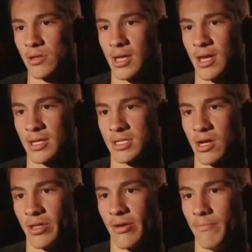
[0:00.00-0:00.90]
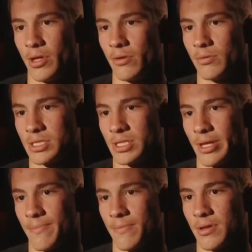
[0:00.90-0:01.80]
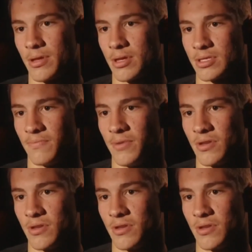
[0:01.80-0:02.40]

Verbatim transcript: kind of scared that Bill would slip, because if Bill